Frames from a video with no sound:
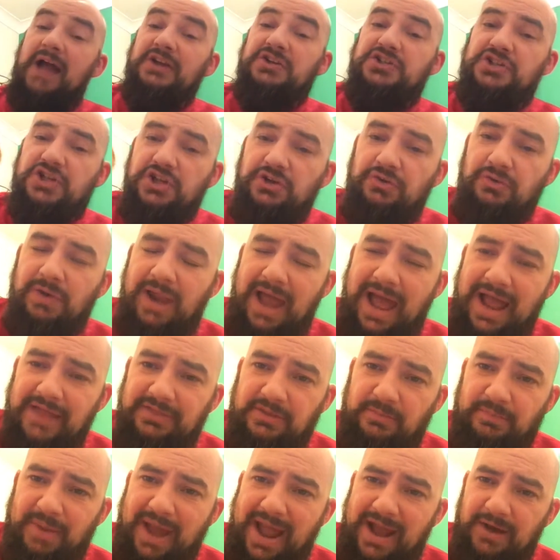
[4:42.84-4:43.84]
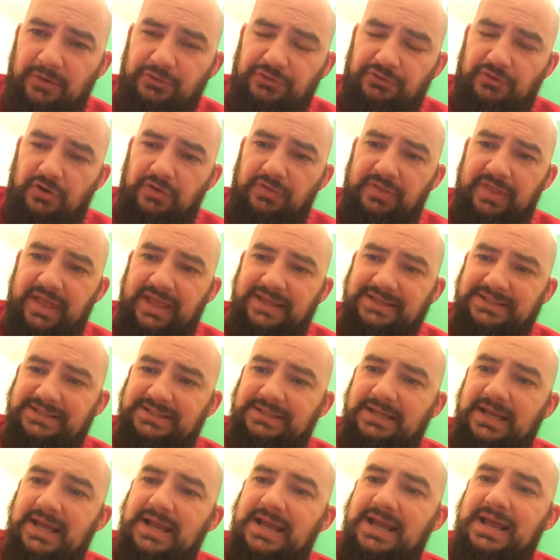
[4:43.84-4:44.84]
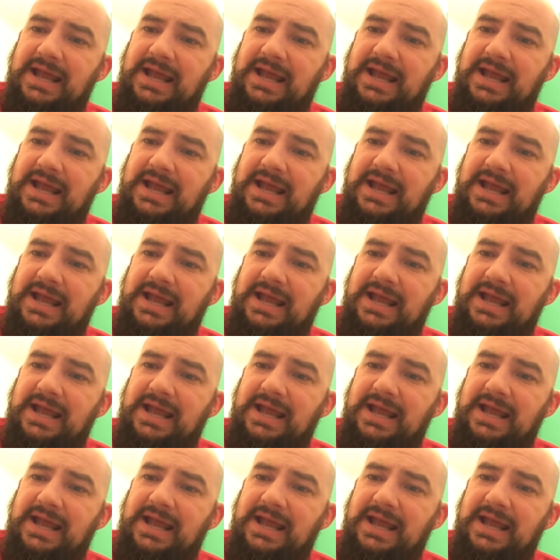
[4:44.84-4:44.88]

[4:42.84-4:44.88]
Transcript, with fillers: I do like the powder on this.